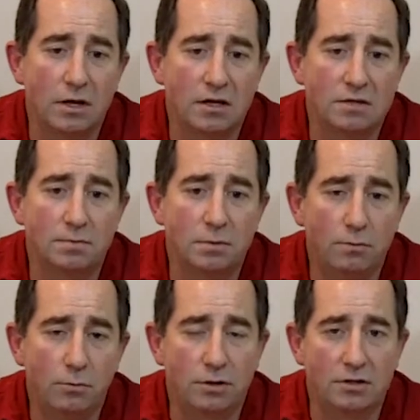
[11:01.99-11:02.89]
because
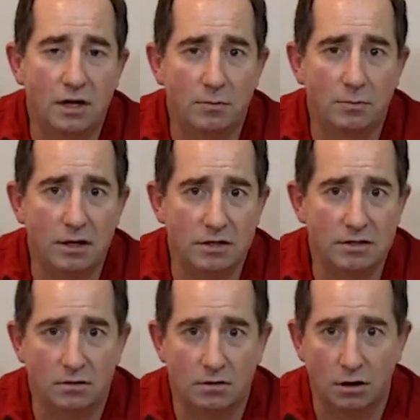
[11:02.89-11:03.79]
people with
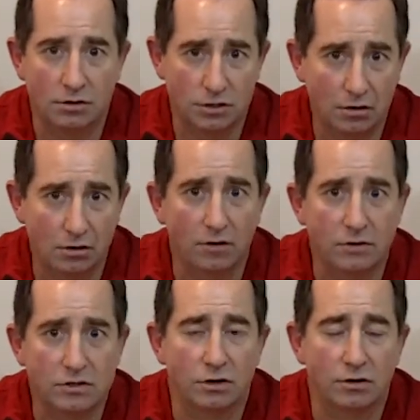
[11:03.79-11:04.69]
diabetes are generally of
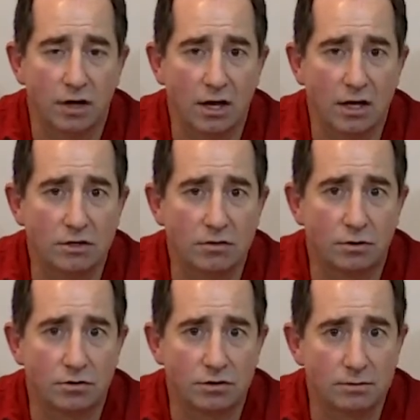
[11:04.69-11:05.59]
a certain age
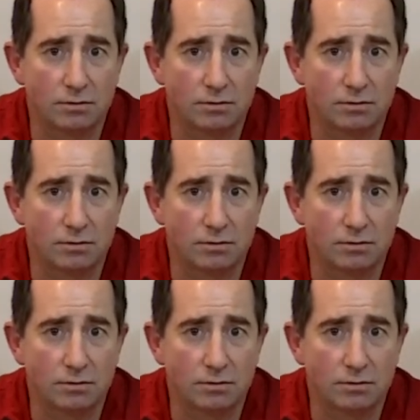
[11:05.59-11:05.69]
where their,